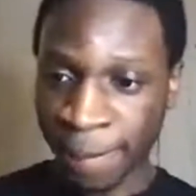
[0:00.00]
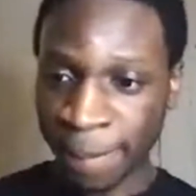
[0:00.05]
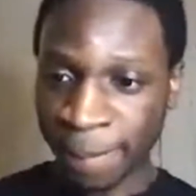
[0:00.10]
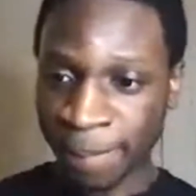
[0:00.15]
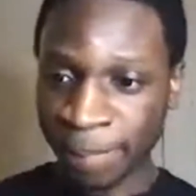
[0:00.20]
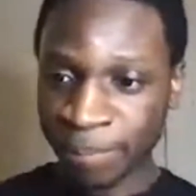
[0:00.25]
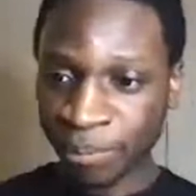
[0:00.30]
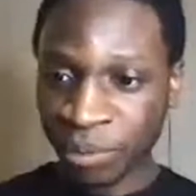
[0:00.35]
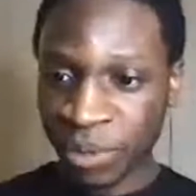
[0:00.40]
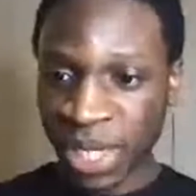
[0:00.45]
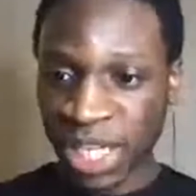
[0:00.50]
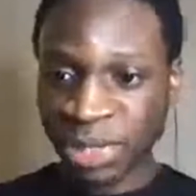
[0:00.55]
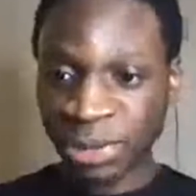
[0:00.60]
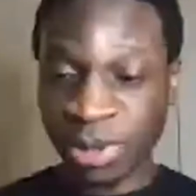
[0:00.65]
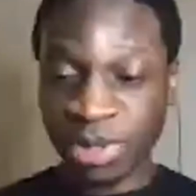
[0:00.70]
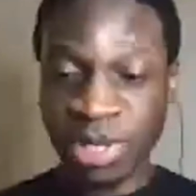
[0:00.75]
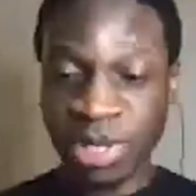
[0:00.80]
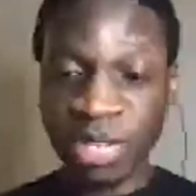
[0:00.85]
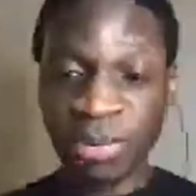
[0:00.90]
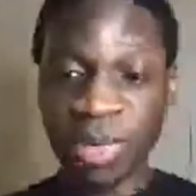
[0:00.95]
especially
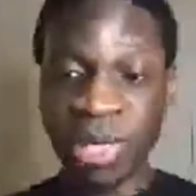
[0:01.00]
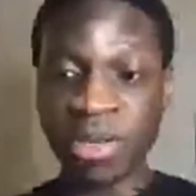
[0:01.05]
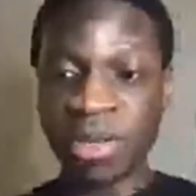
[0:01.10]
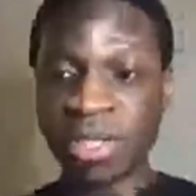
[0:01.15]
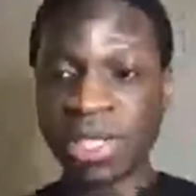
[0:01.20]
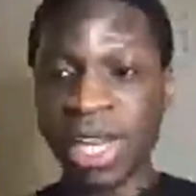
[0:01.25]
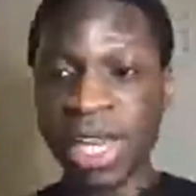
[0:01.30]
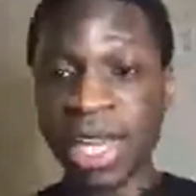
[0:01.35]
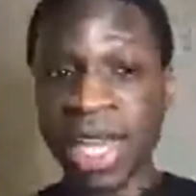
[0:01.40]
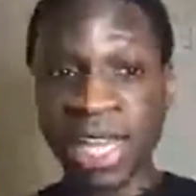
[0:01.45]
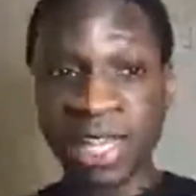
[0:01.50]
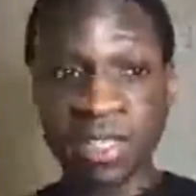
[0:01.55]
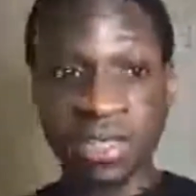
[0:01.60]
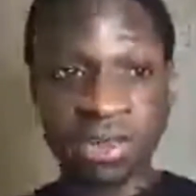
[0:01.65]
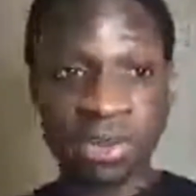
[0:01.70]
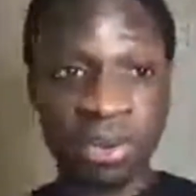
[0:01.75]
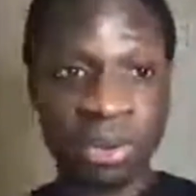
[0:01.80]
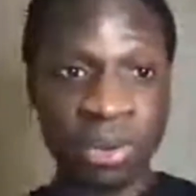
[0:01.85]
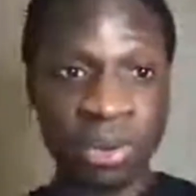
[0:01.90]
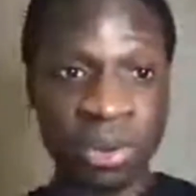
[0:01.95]
because like at
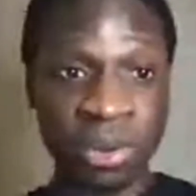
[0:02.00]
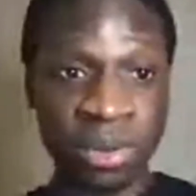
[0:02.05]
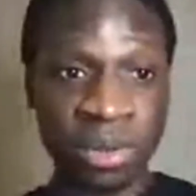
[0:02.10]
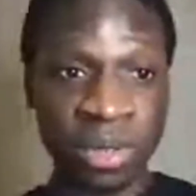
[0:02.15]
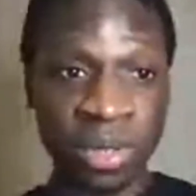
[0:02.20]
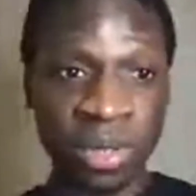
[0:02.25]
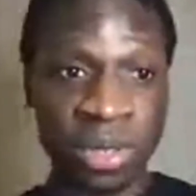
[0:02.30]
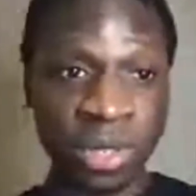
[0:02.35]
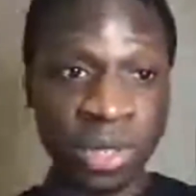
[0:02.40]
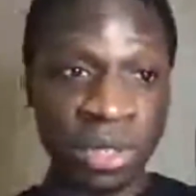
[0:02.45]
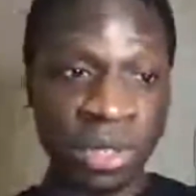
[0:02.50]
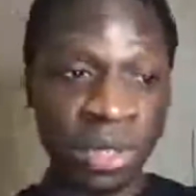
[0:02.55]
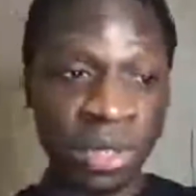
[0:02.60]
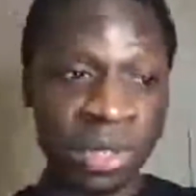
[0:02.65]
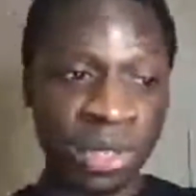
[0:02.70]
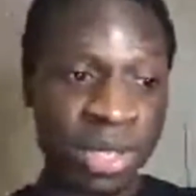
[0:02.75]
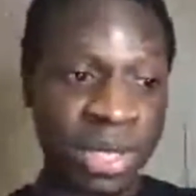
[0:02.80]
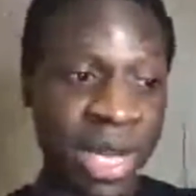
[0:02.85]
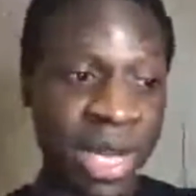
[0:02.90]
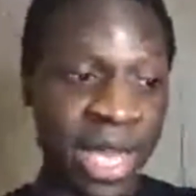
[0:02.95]
school, like
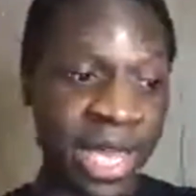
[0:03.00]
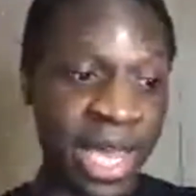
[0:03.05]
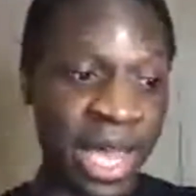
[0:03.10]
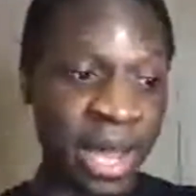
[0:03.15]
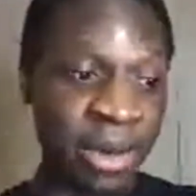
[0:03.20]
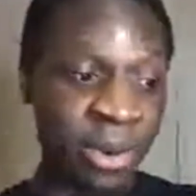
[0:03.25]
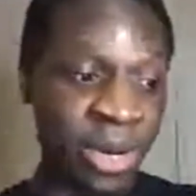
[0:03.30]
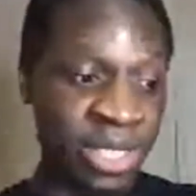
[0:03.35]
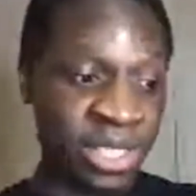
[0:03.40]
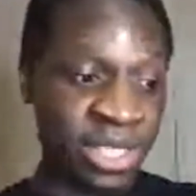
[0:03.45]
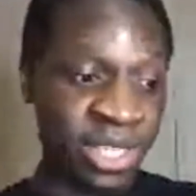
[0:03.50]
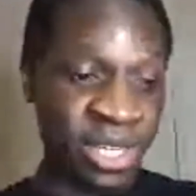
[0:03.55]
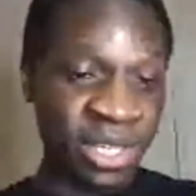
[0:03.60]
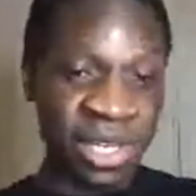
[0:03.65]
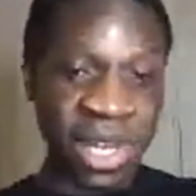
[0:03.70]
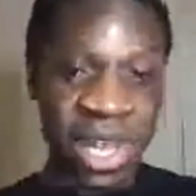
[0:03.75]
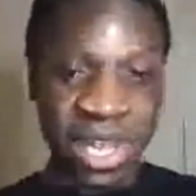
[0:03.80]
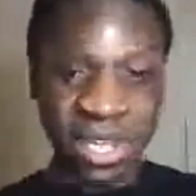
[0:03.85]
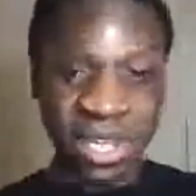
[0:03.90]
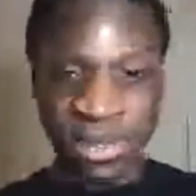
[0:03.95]
I wasn't like the
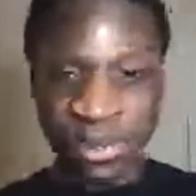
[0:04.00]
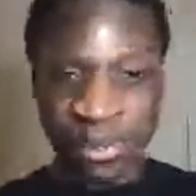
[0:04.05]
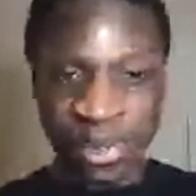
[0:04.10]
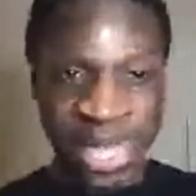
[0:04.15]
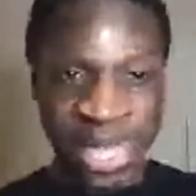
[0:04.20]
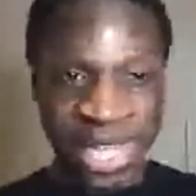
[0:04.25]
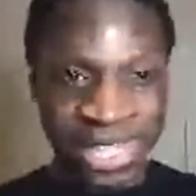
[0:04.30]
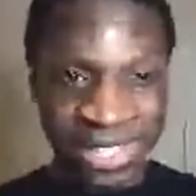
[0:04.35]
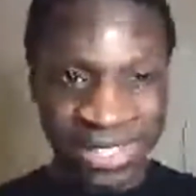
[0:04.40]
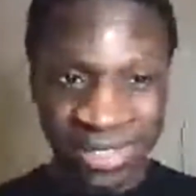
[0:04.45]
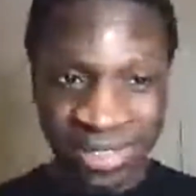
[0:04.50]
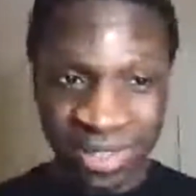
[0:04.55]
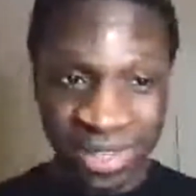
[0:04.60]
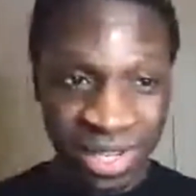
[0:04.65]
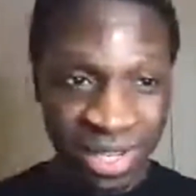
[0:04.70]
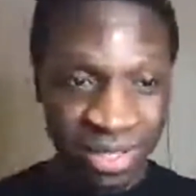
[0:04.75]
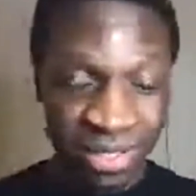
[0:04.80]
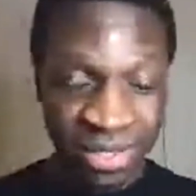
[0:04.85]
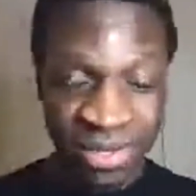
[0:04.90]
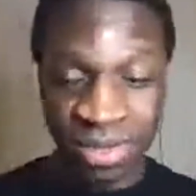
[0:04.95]
best student all
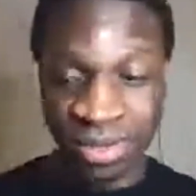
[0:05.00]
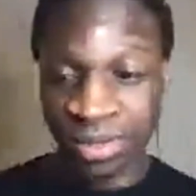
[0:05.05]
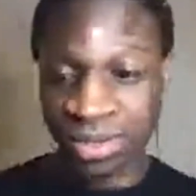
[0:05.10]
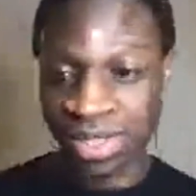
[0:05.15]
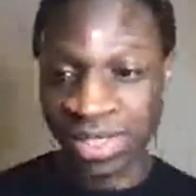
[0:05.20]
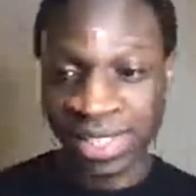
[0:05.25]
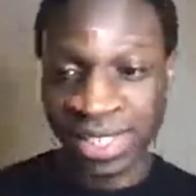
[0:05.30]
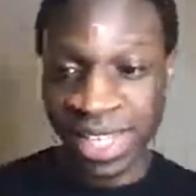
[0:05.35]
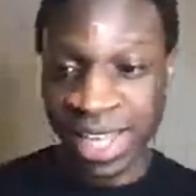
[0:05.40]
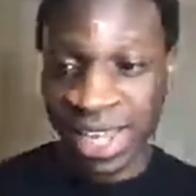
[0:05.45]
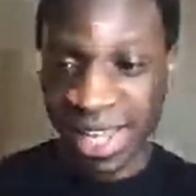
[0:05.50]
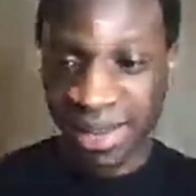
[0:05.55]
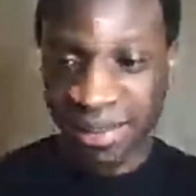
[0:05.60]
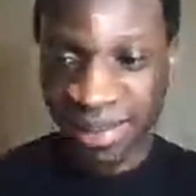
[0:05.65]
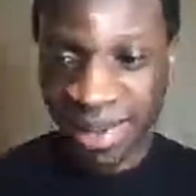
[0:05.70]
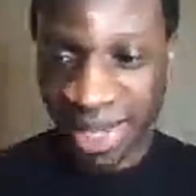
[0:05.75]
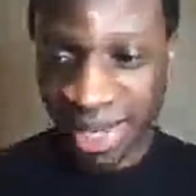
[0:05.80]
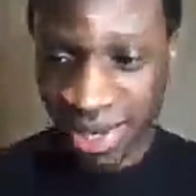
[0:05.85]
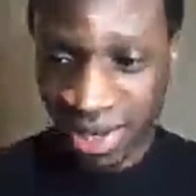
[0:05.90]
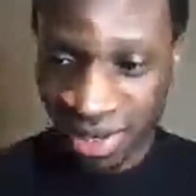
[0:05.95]
the time,
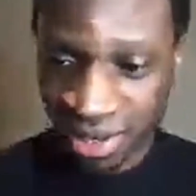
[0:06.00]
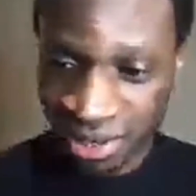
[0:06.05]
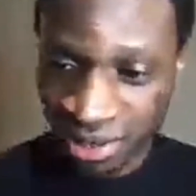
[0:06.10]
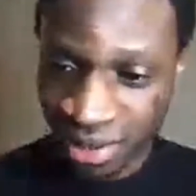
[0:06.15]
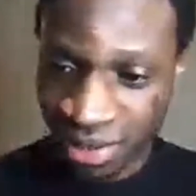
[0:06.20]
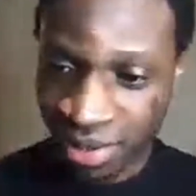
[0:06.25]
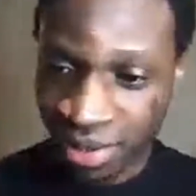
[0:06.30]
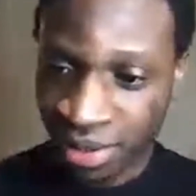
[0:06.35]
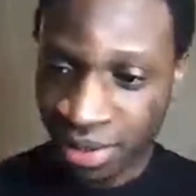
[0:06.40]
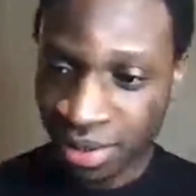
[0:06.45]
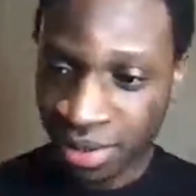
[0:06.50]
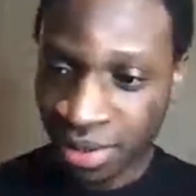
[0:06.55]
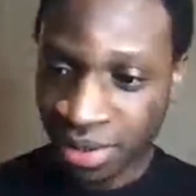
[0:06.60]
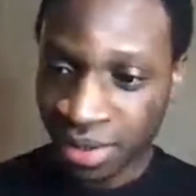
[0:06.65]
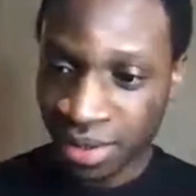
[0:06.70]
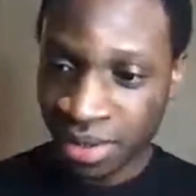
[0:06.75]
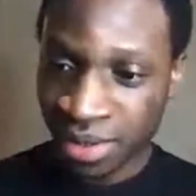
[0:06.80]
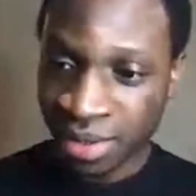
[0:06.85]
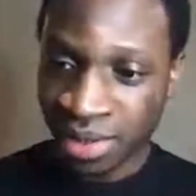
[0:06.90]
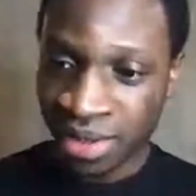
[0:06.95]
and
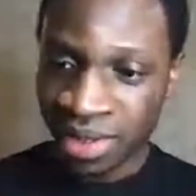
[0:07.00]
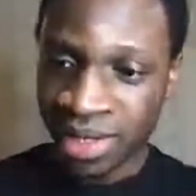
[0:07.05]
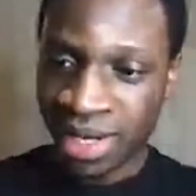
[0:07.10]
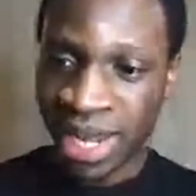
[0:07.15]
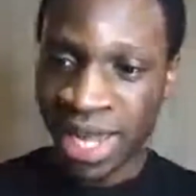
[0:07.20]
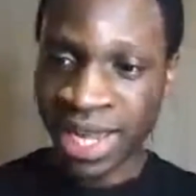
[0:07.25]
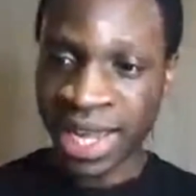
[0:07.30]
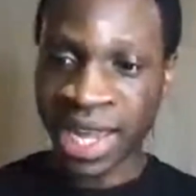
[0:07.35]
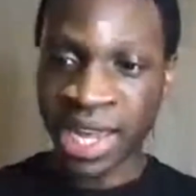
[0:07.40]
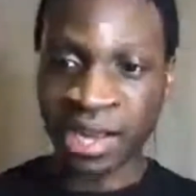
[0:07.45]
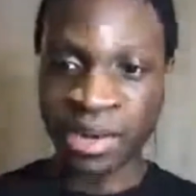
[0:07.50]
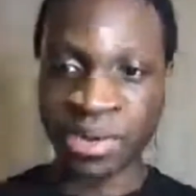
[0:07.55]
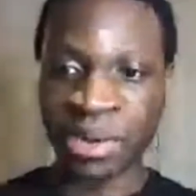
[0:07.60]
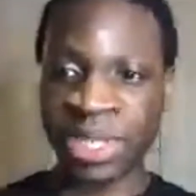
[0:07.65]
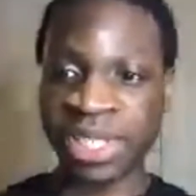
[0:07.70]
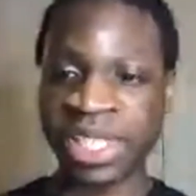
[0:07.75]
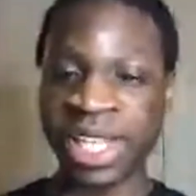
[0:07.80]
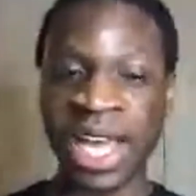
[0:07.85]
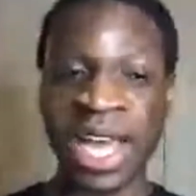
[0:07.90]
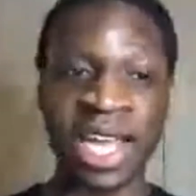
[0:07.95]
like I always
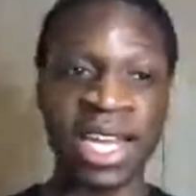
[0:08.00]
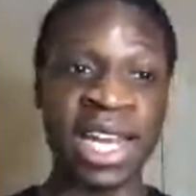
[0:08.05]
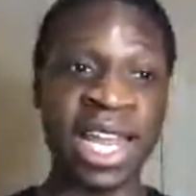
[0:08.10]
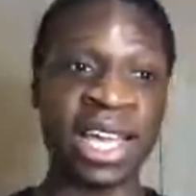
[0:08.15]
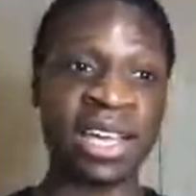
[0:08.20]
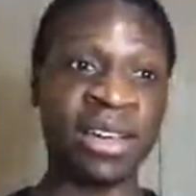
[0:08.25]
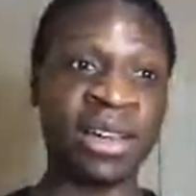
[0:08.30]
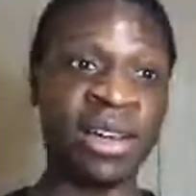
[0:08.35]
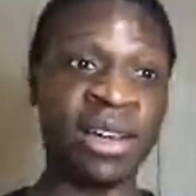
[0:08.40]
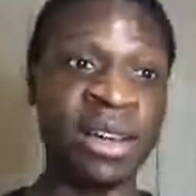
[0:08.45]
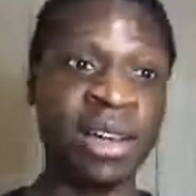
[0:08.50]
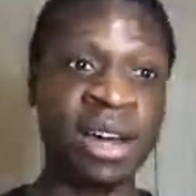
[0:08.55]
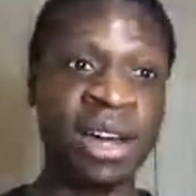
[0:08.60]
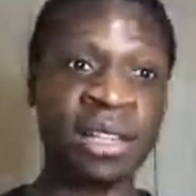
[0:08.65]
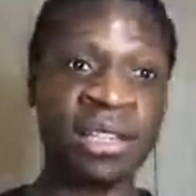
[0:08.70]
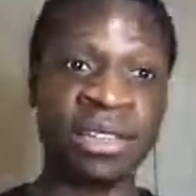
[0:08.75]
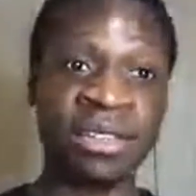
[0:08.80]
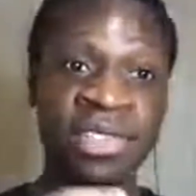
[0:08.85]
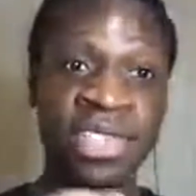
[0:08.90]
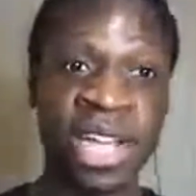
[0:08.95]
had like a lot of
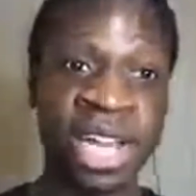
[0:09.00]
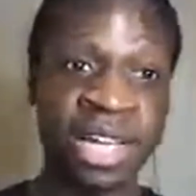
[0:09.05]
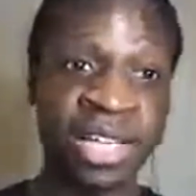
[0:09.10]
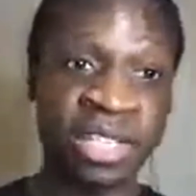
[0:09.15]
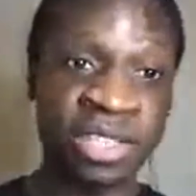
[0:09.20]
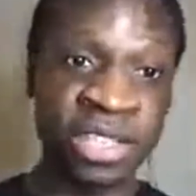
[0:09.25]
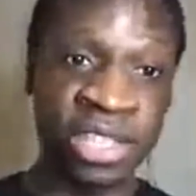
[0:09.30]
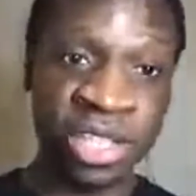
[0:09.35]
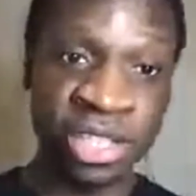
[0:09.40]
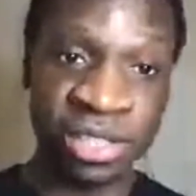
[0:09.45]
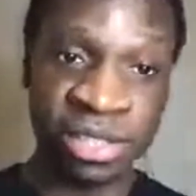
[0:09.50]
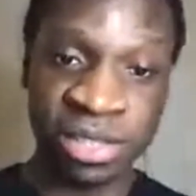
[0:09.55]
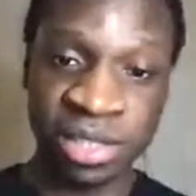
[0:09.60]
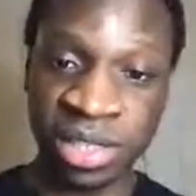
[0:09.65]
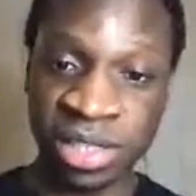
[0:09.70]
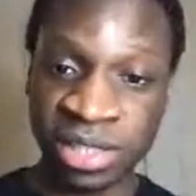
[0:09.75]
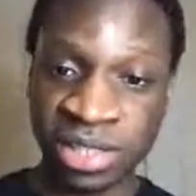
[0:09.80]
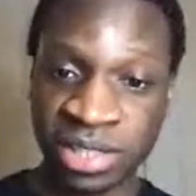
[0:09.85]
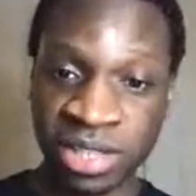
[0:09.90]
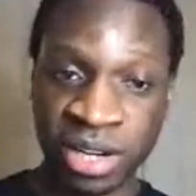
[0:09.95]
challenges in
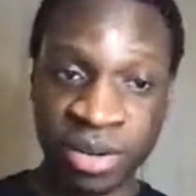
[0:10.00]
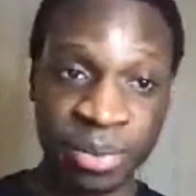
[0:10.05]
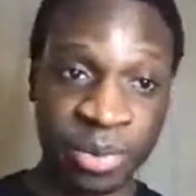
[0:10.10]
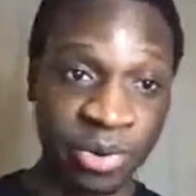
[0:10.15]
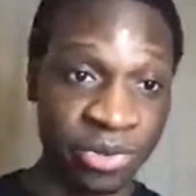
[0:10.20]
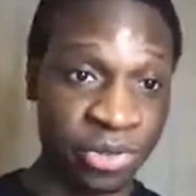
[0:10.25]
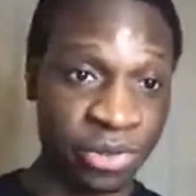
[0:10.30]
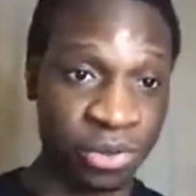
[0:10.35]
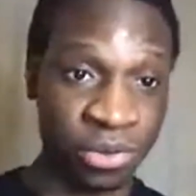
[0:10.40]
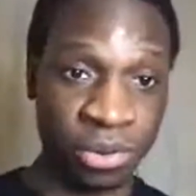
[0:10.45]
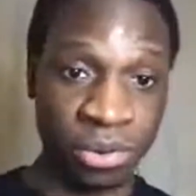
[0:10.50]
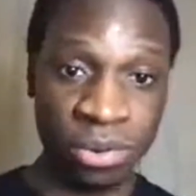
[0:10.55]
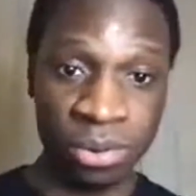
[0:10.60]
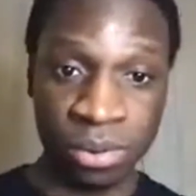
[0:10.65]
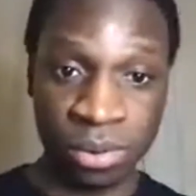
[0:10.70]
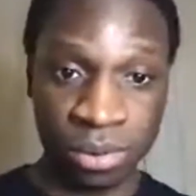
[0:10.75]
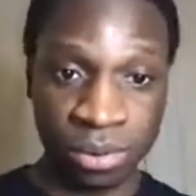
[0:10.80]
terms of school,